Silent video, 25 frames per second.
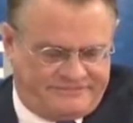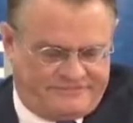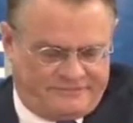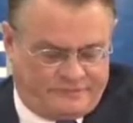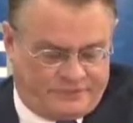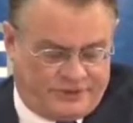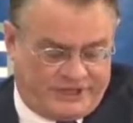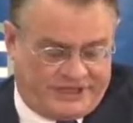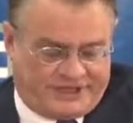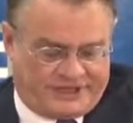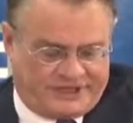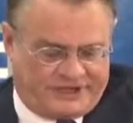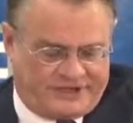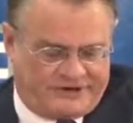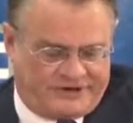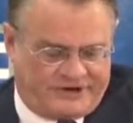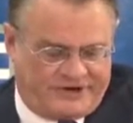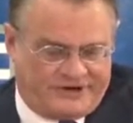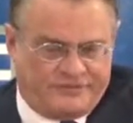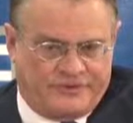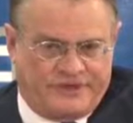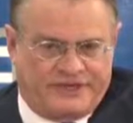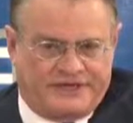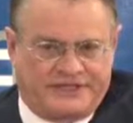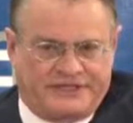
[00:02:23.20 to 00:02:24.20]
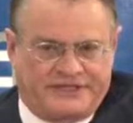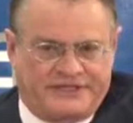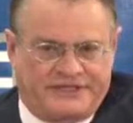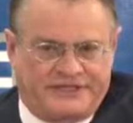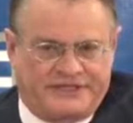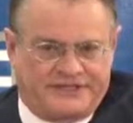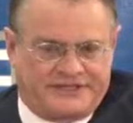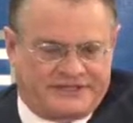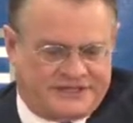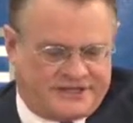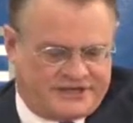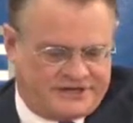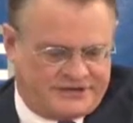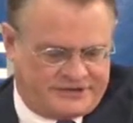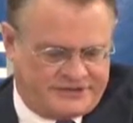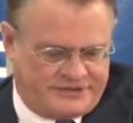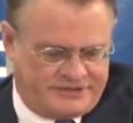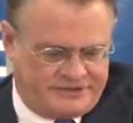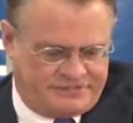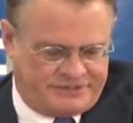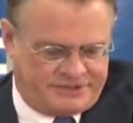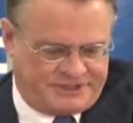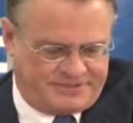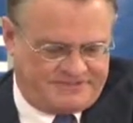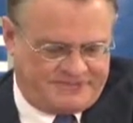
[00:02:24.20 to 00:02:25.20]
wittingly or unwittingly, to terror
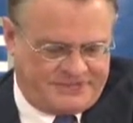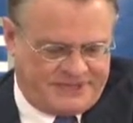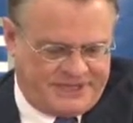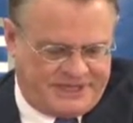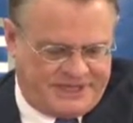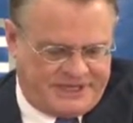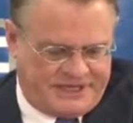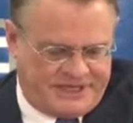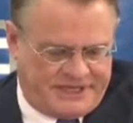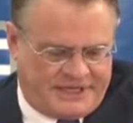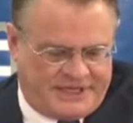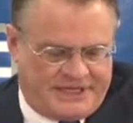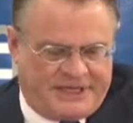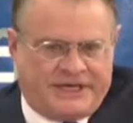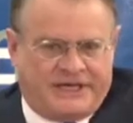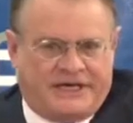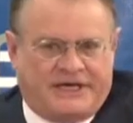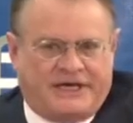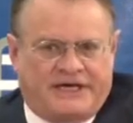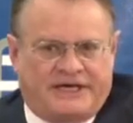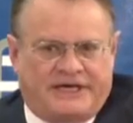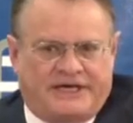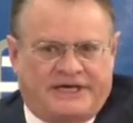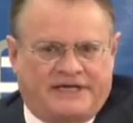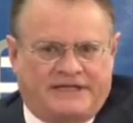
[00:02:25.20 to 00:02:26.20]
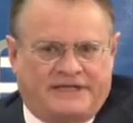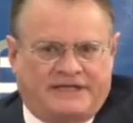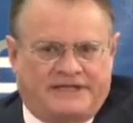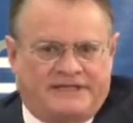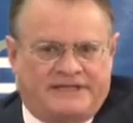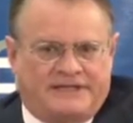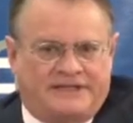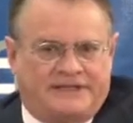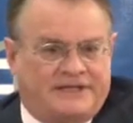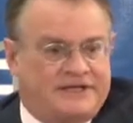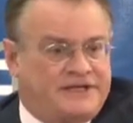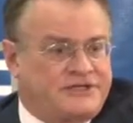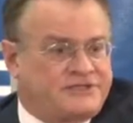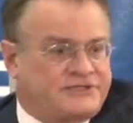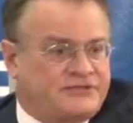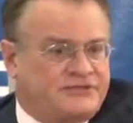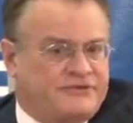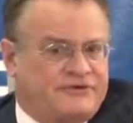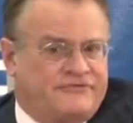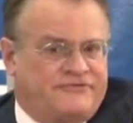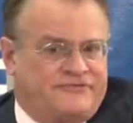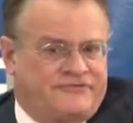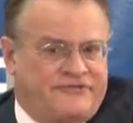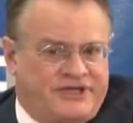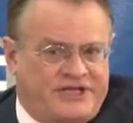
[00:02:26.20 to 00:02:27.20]
groups, the issue
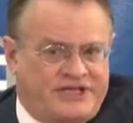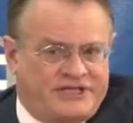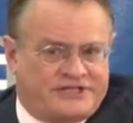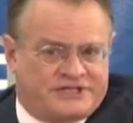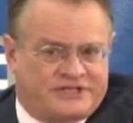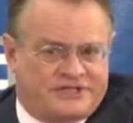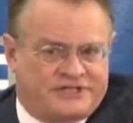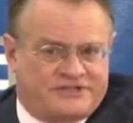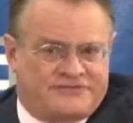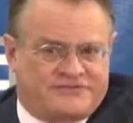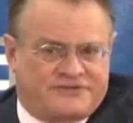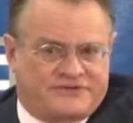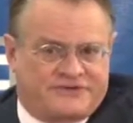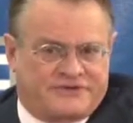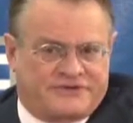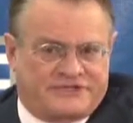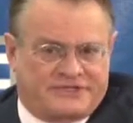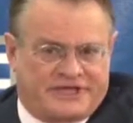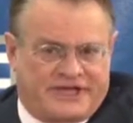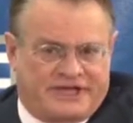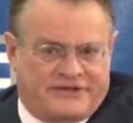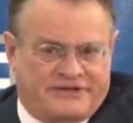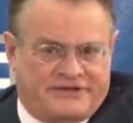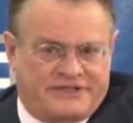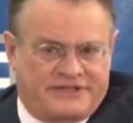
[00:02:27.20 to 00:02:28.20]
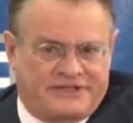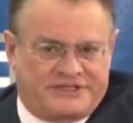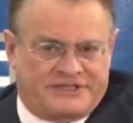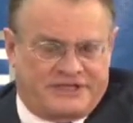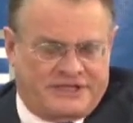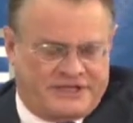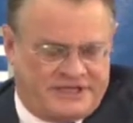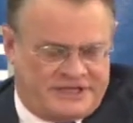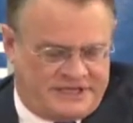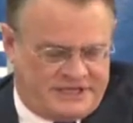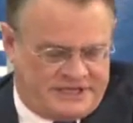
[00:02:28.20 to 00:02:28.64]
of visas for Saudis,